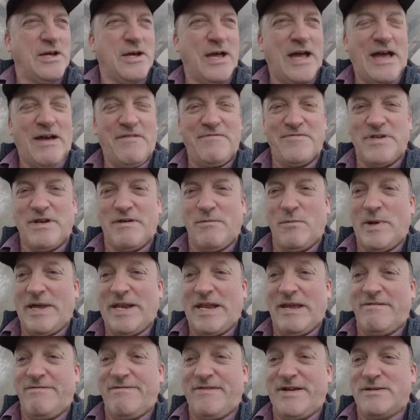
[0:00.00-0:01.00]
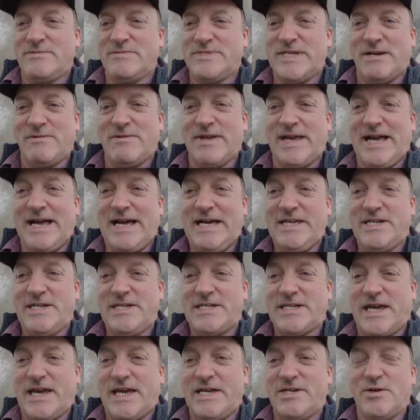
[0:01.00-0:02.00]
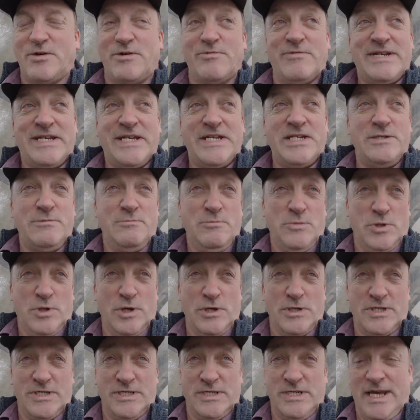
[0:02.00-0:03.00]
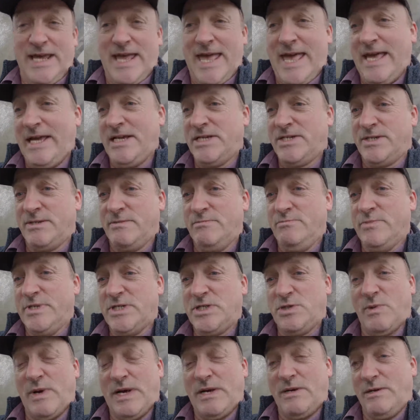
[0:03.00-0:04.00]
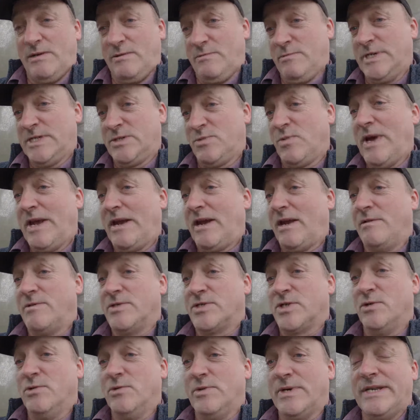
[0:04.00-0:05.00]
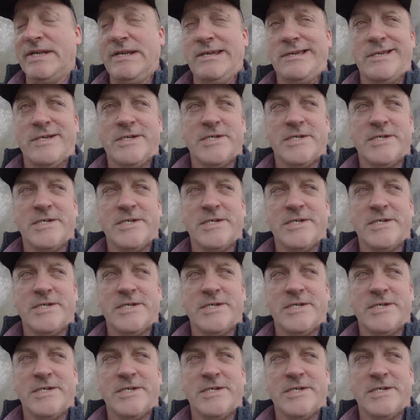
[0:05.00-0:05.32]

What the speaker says: after when I found out I had it, I'd already got to Hexham, which was where I was going,